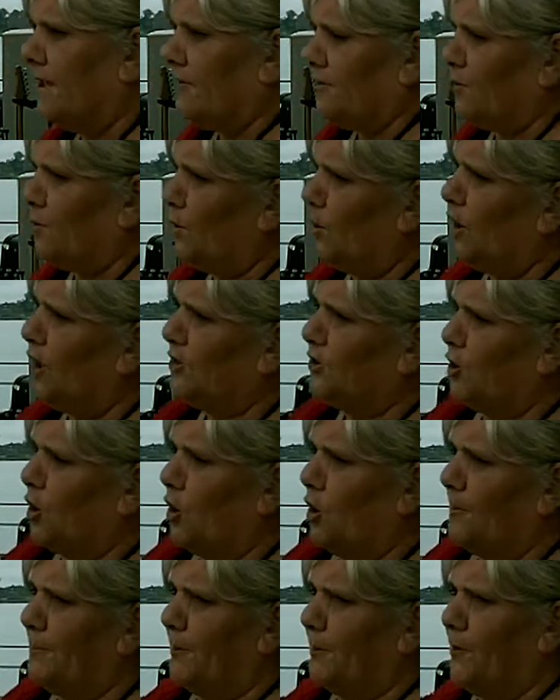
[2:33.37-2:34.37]
The word
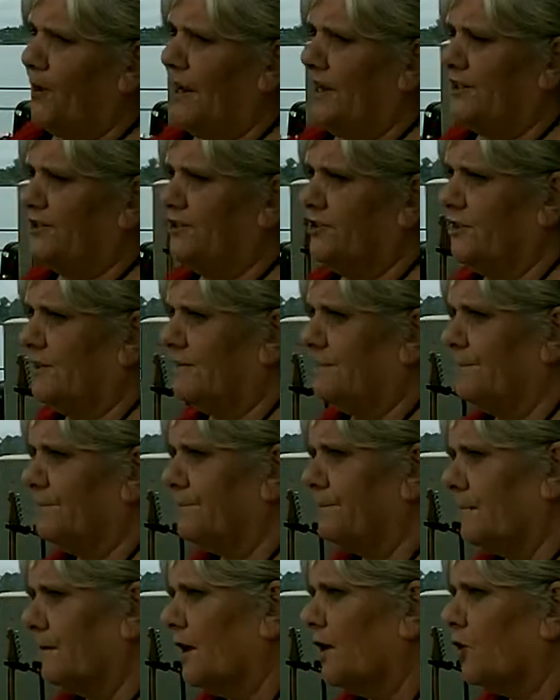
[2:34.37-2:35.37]
corporation,
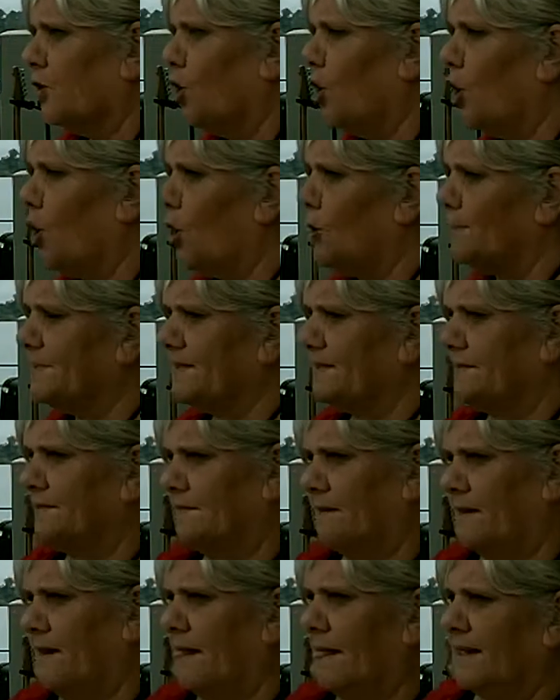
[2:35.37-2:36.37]
corpse,
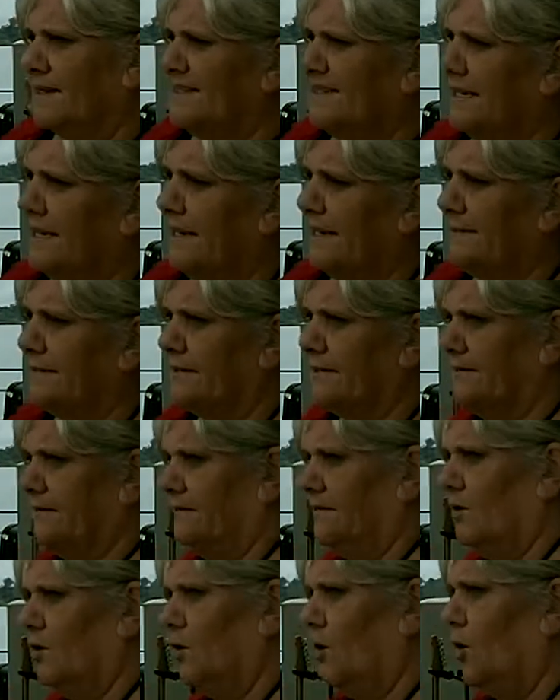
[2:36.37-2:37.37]
dead,
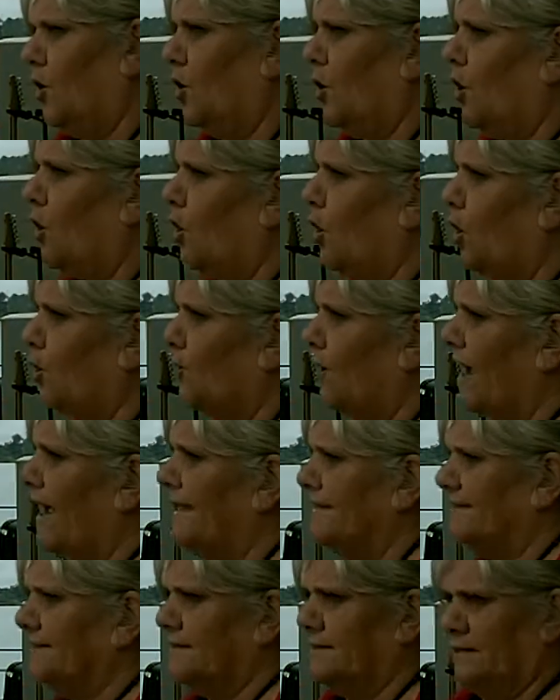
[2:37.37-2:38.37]

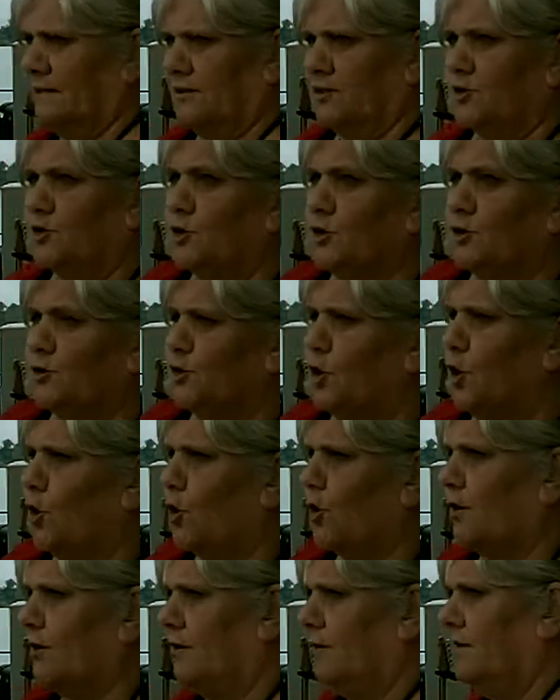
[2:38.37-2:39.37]
orate, to
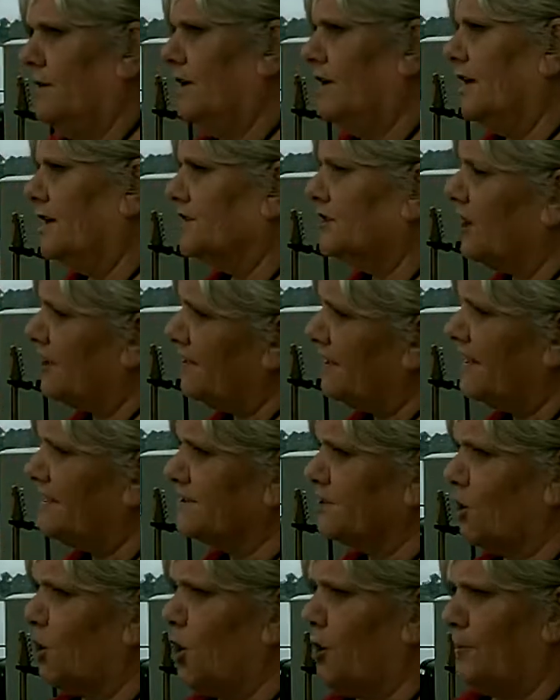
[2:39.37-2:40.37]
talk. So
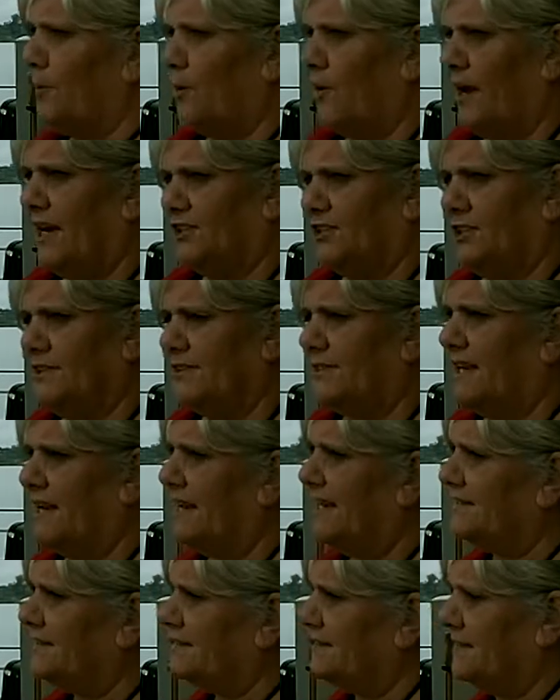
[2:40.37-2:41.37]
these corporations are
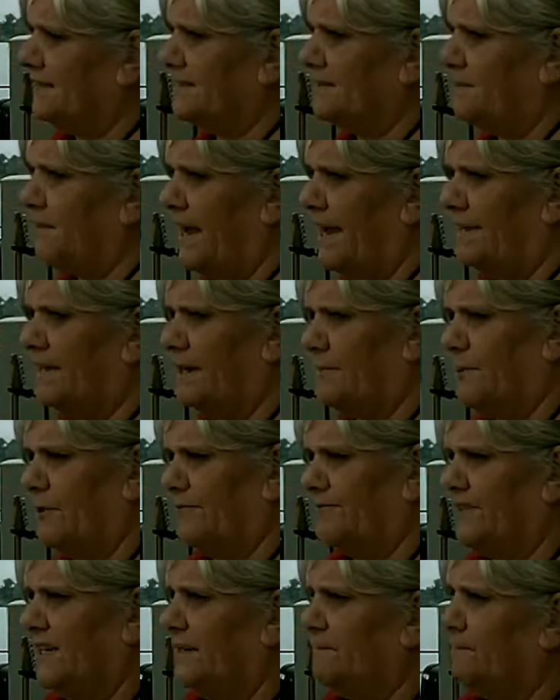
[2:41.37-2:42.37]
entities made up
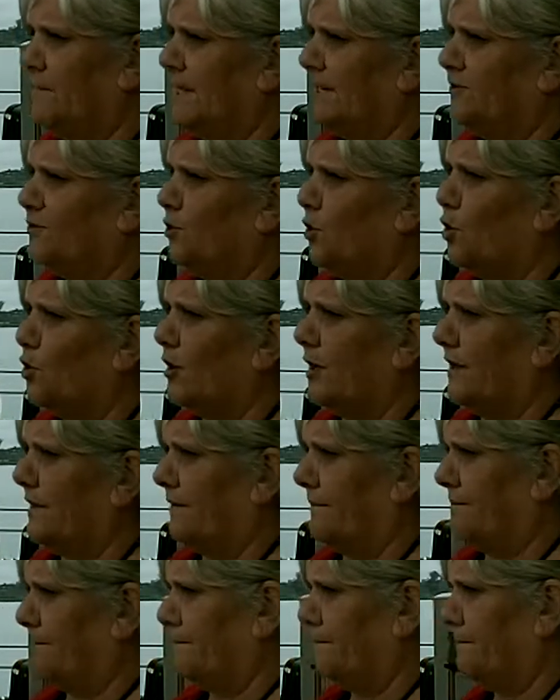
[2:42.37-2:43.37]
of dead men
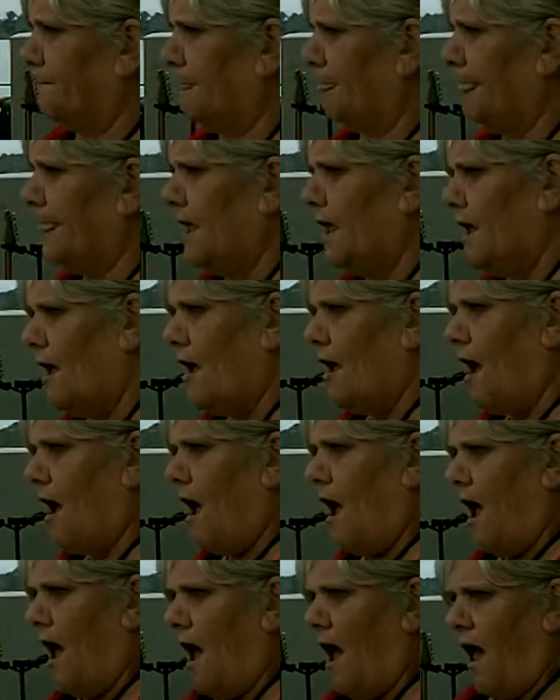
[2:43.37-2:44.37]
talking.
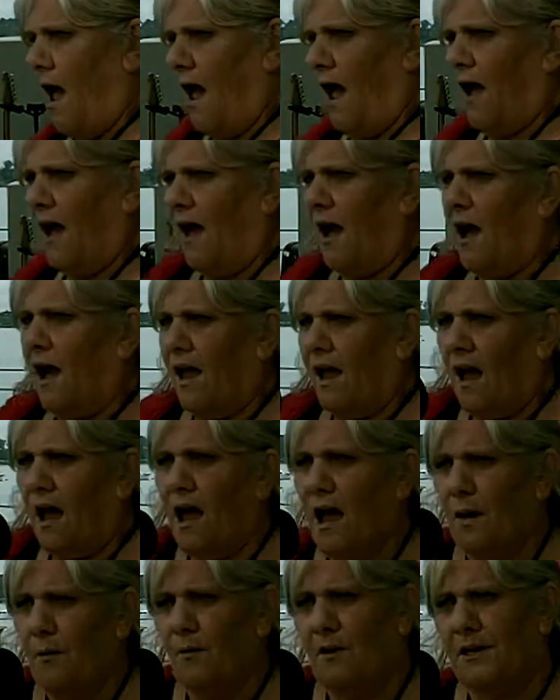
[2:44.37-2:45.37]
I
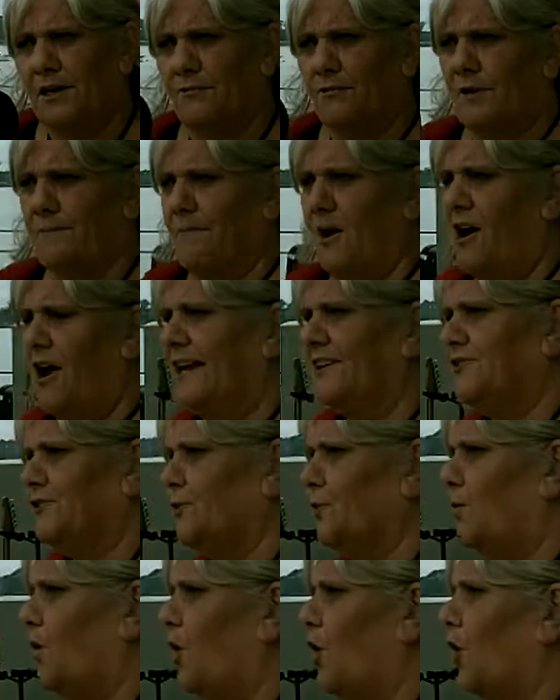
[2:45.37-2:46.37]
want to remind
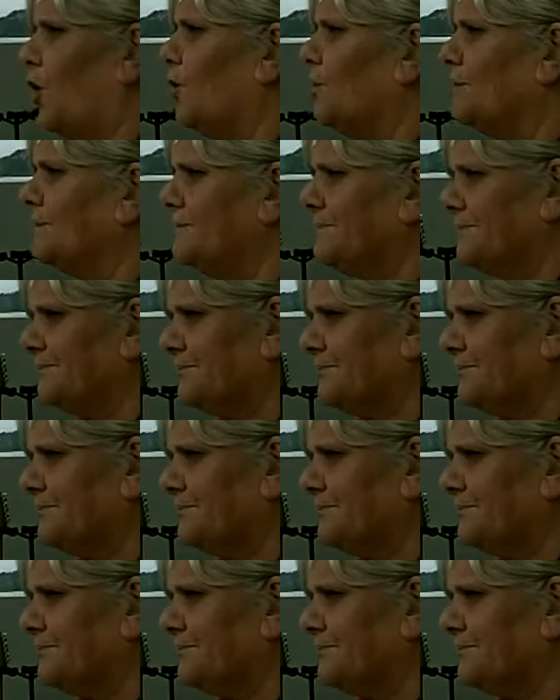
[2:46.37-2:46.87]
you all